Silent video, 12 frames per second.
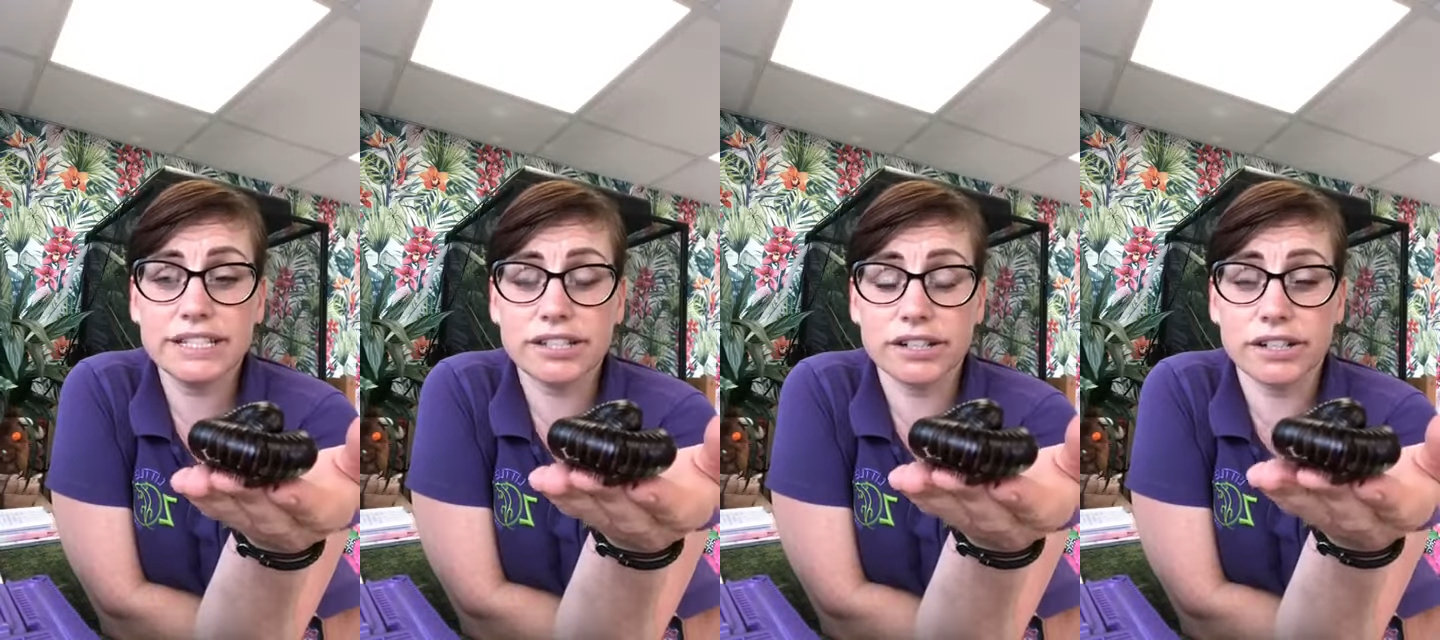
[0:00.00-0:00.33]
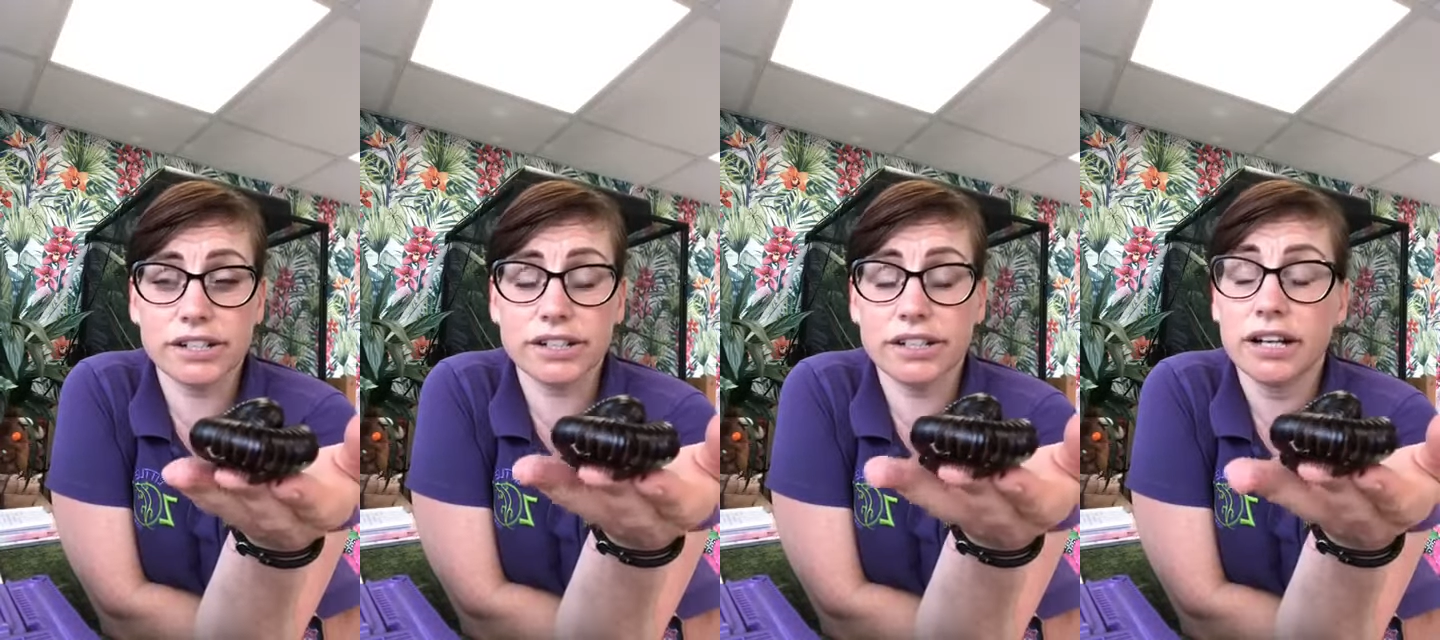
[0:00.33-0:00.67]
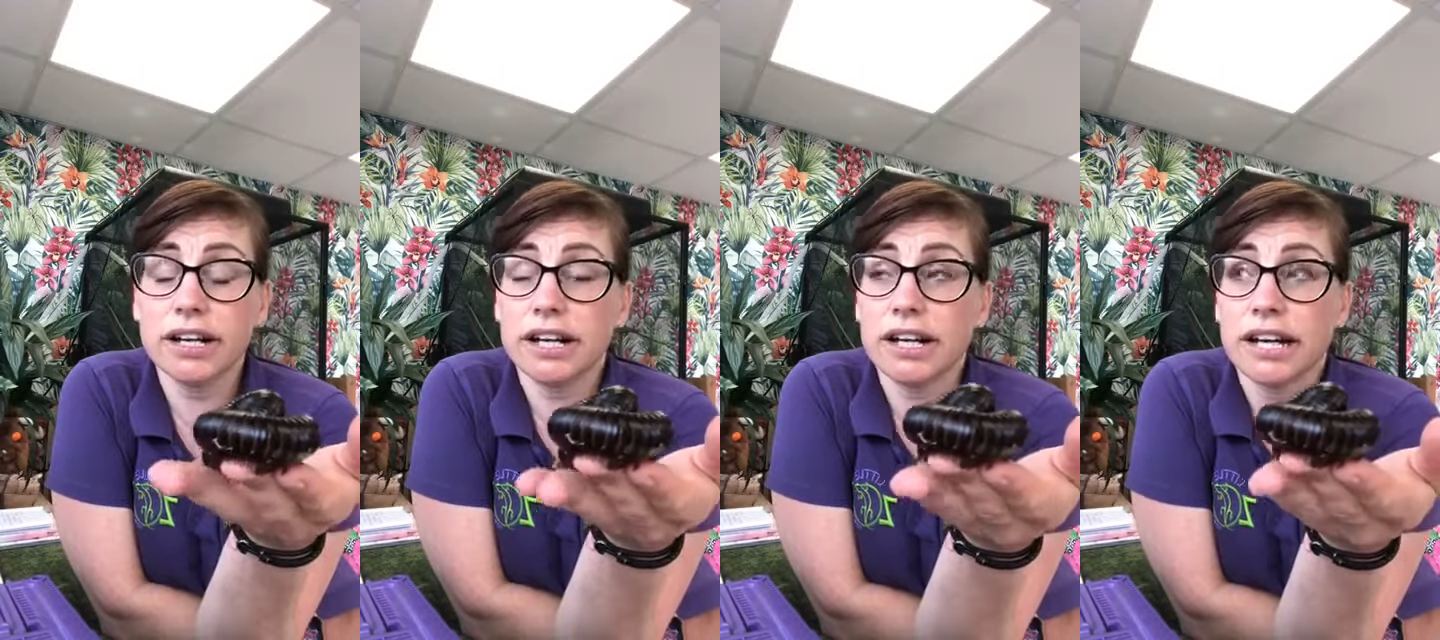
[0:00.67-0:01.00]
So
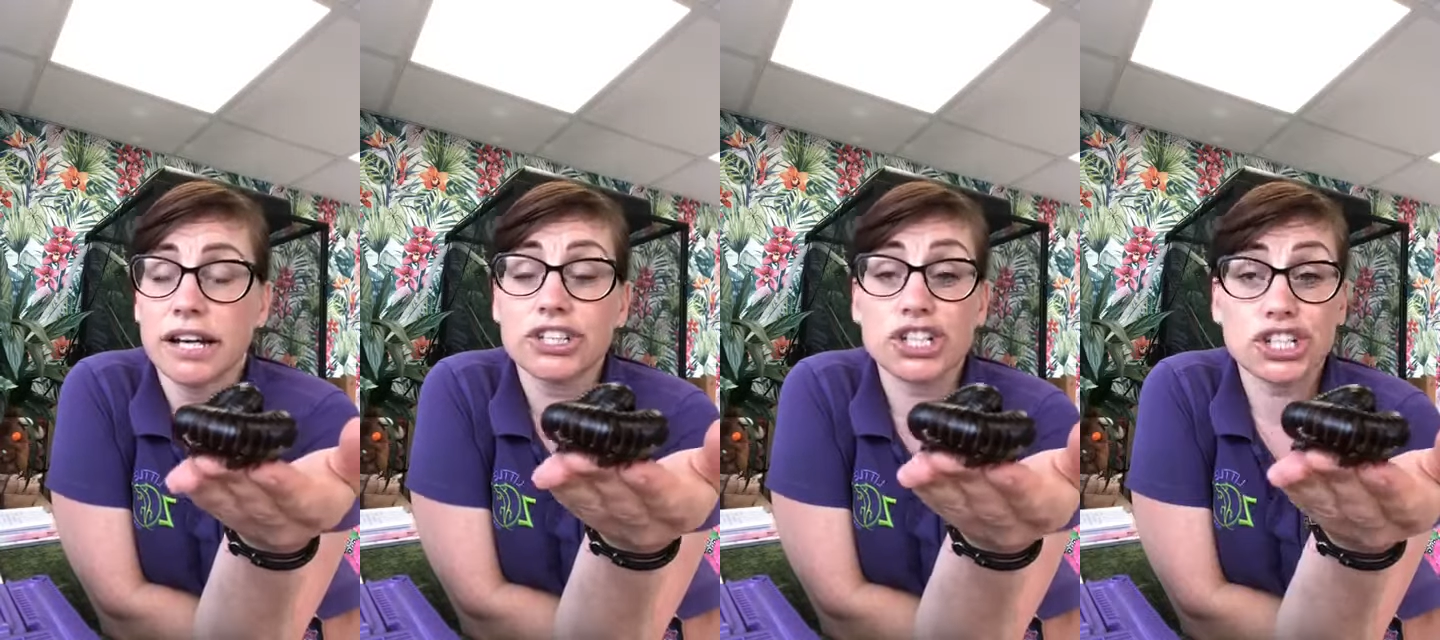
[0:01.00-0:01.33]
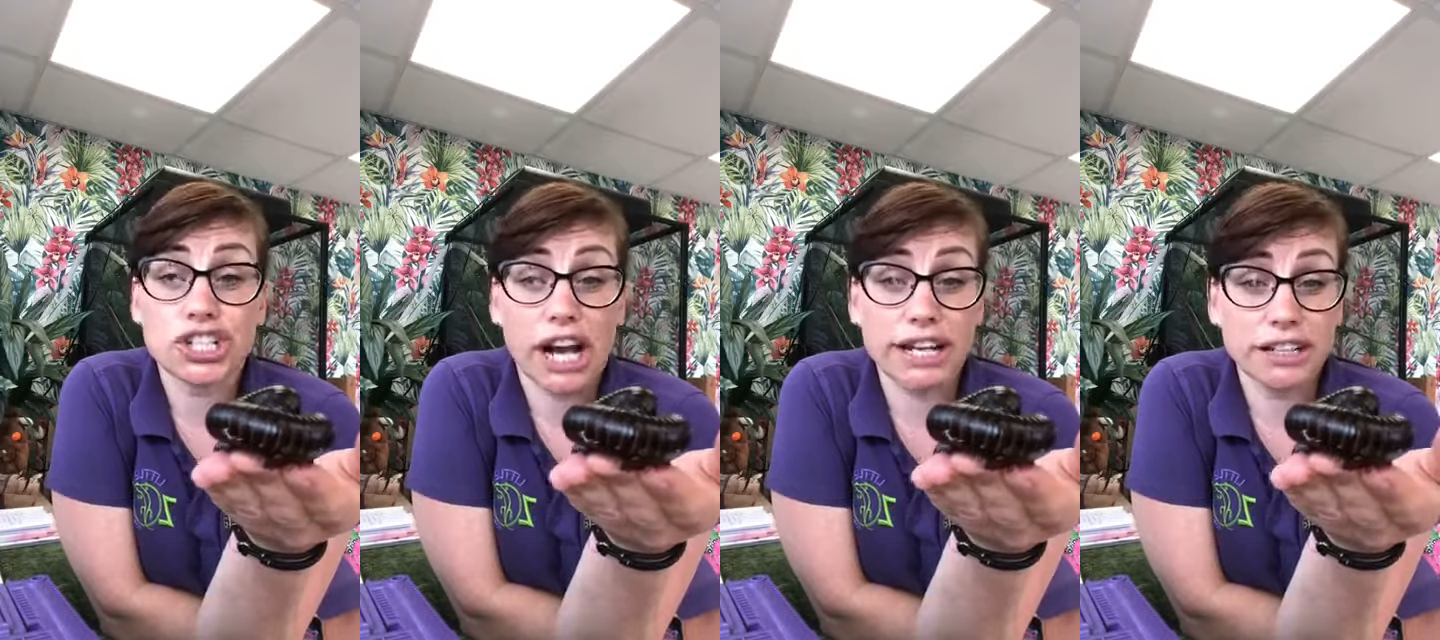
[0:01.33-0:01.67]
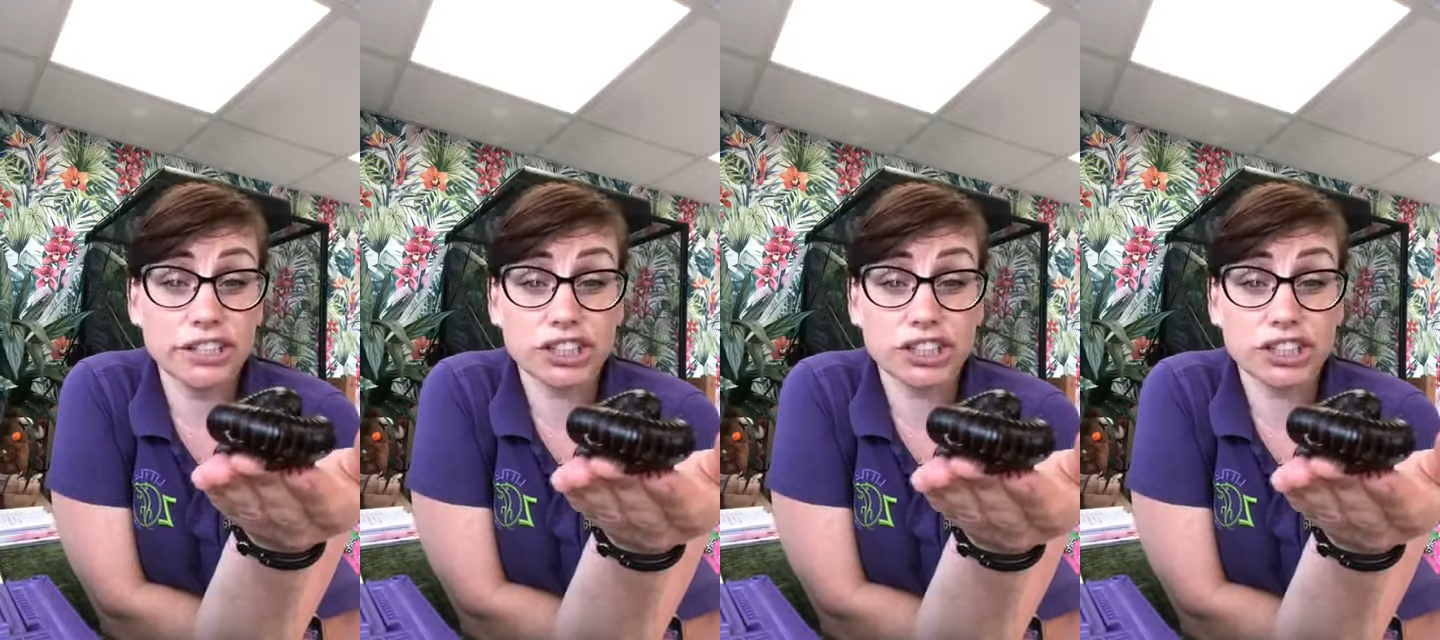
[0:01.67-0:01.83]
she's giant.